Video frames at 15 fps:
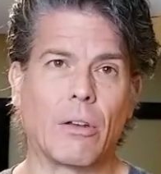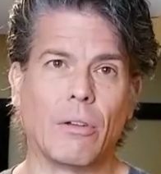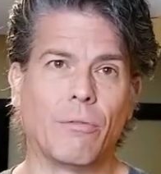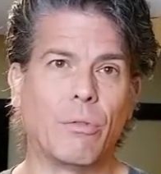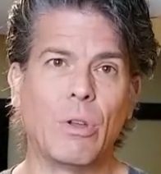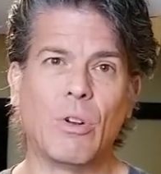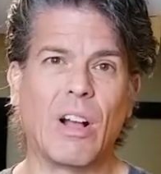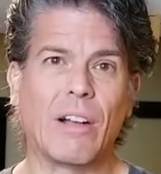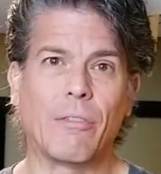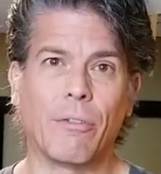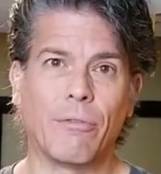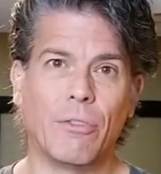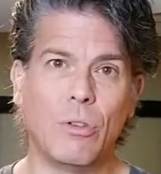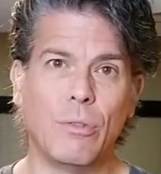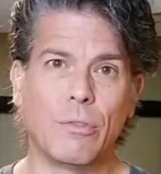If we don't have a
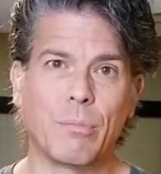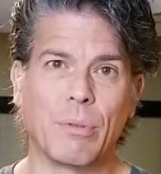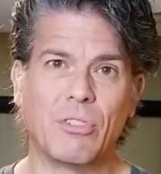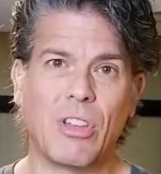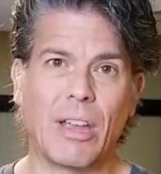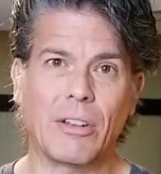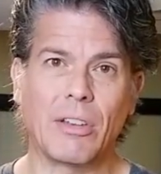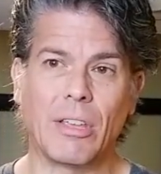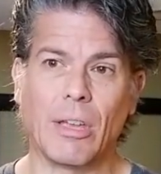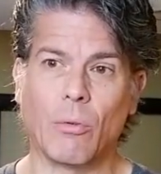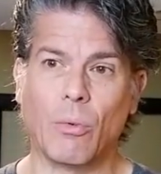fuse protecting it,